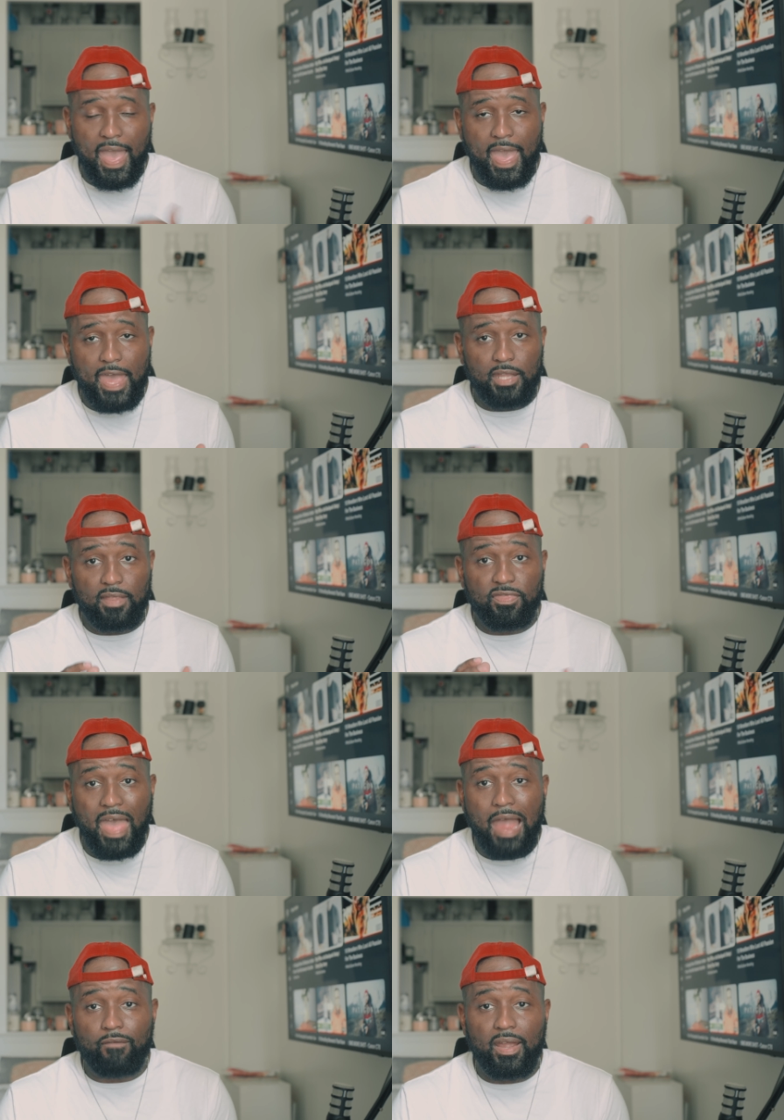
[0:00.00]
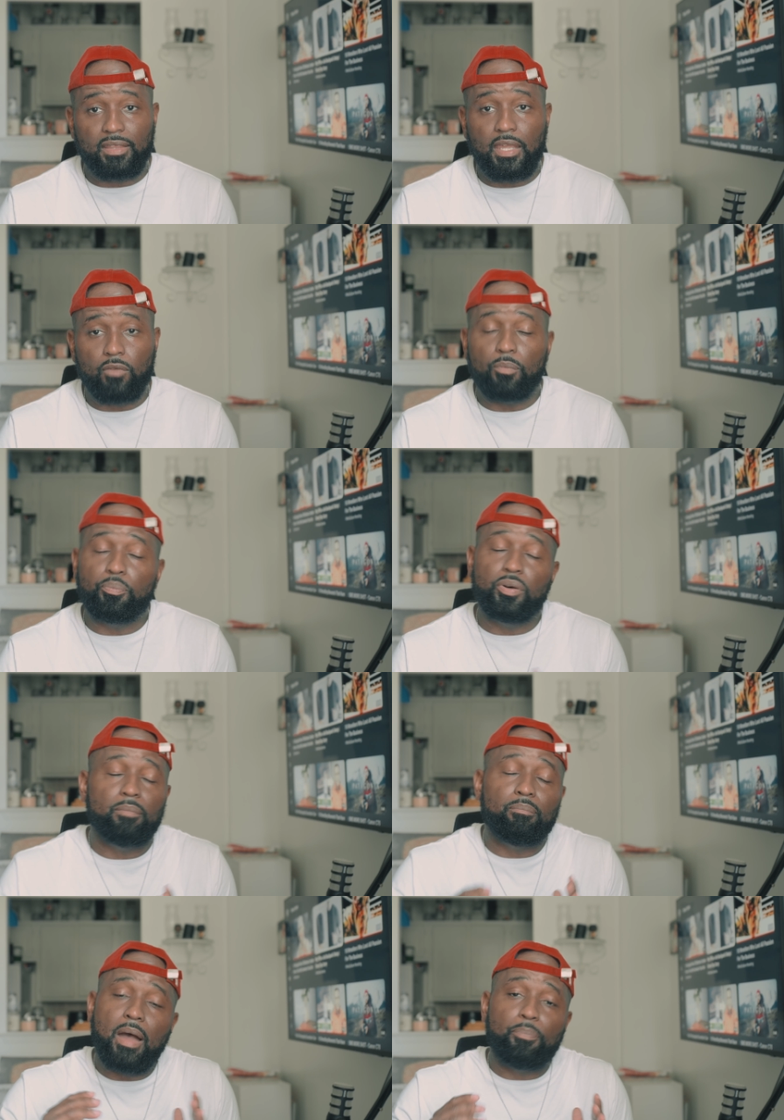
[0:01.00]
And that right there will
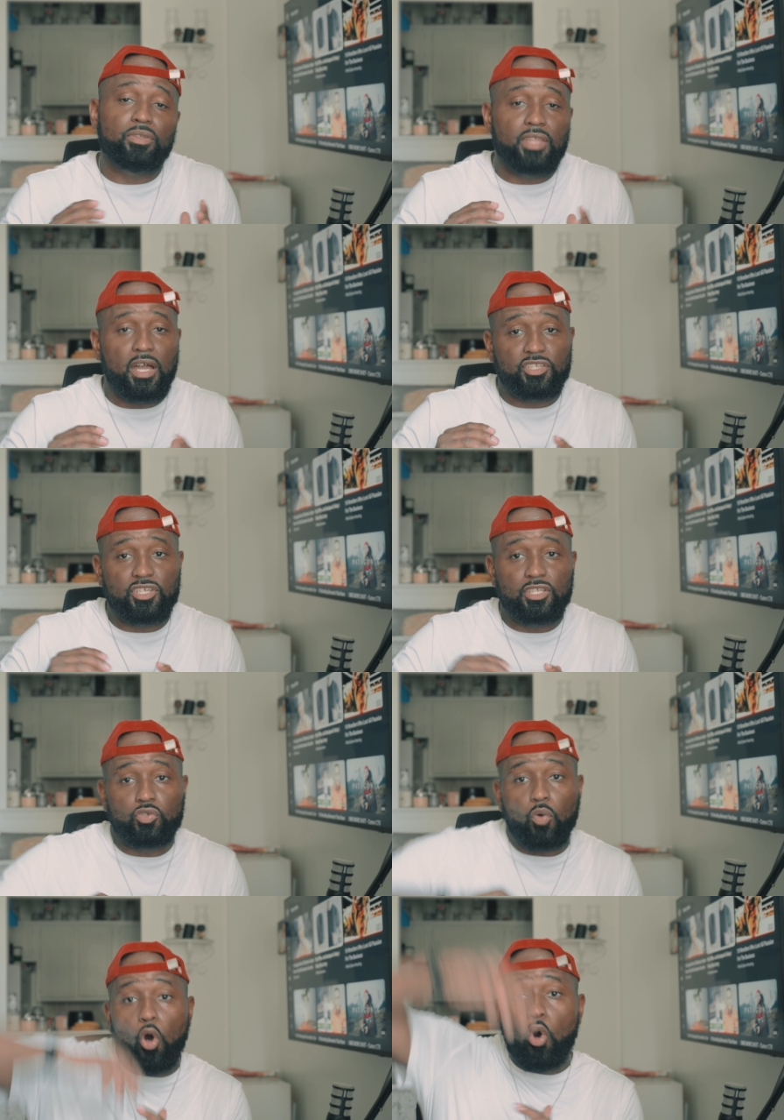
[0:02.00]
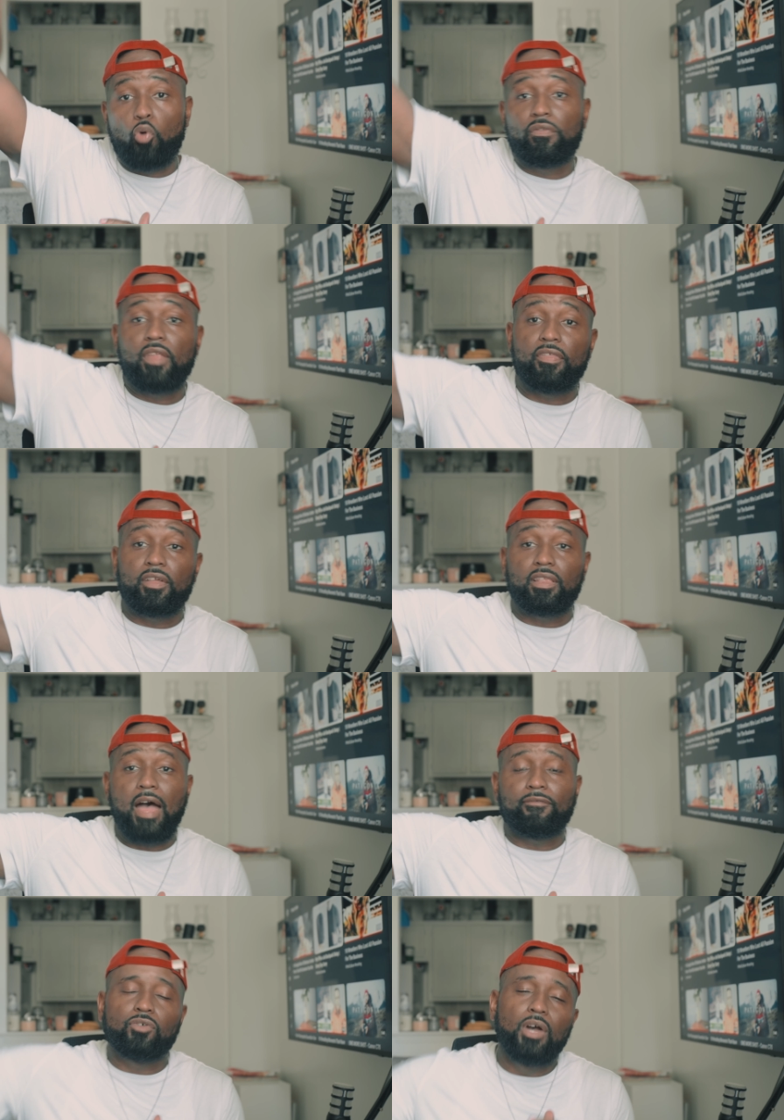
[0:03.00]
put my production to a whole nother
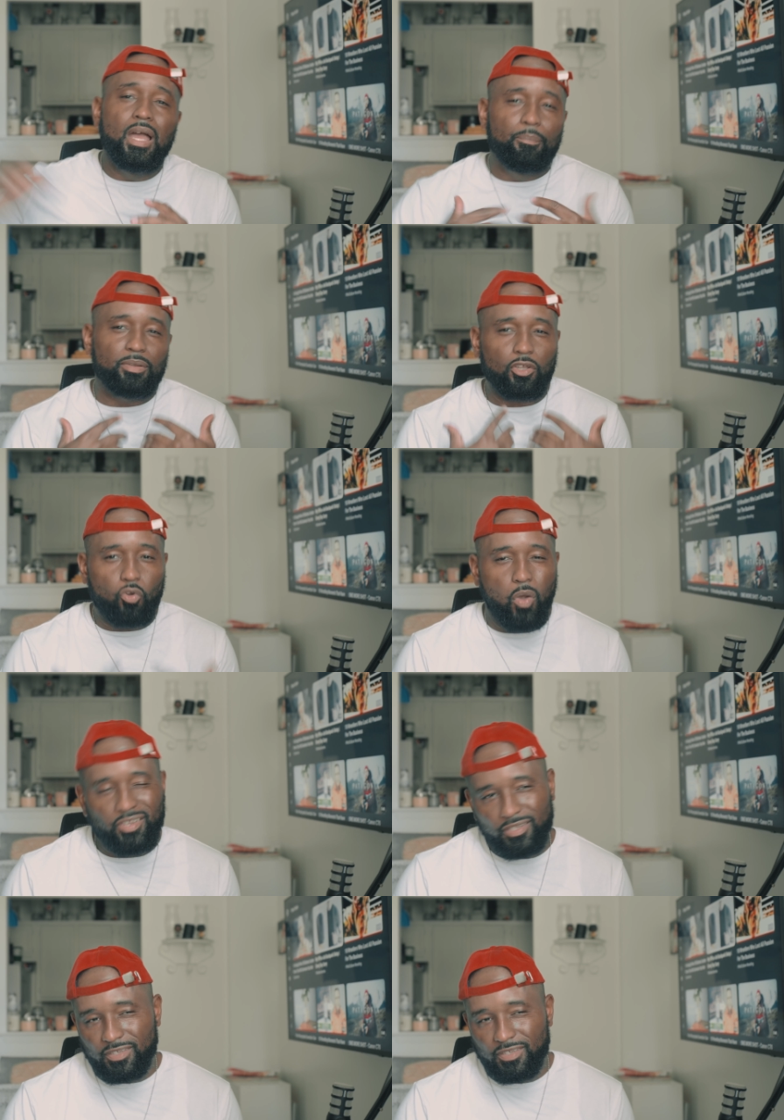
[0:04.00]
level. But the question